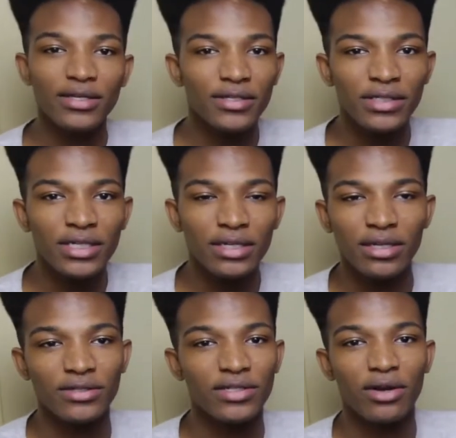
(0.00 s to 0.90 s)
this isn't
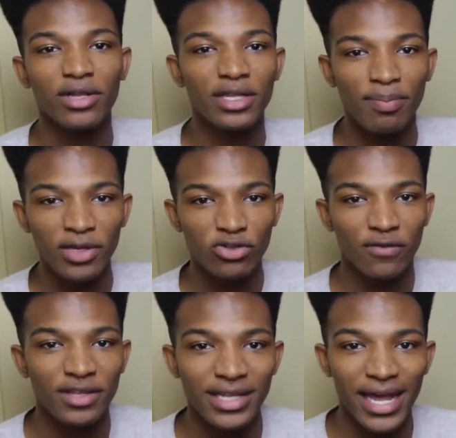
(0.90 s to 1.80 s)
necessarily the picture
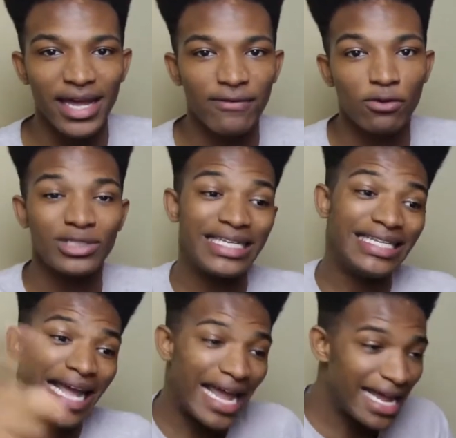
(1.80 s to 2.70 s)
of the day for
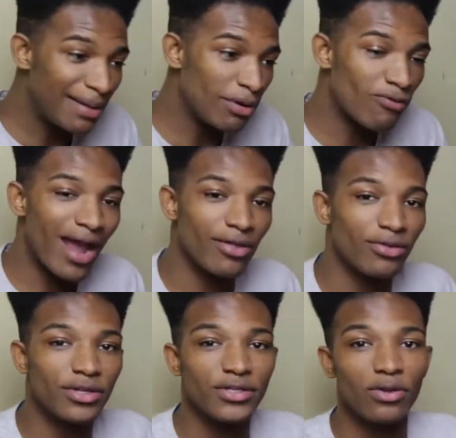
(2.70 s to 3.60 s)
today, but
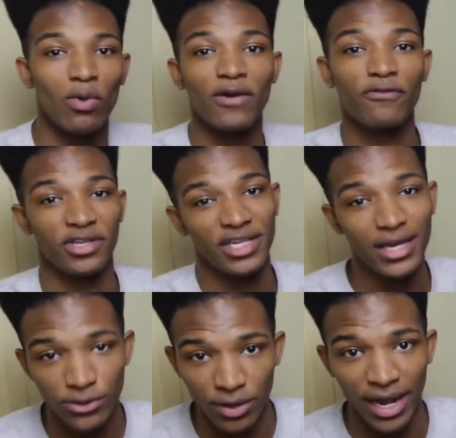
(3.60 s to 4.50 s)
rather this is the one for
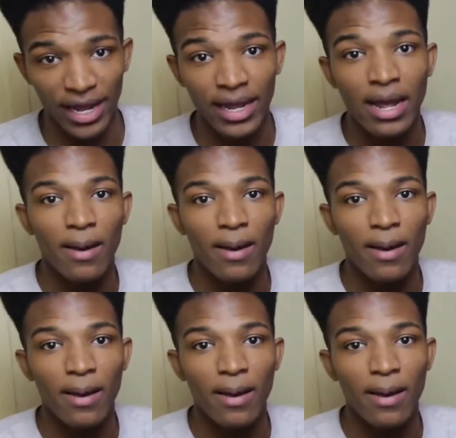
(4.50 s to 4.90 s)
yesterday,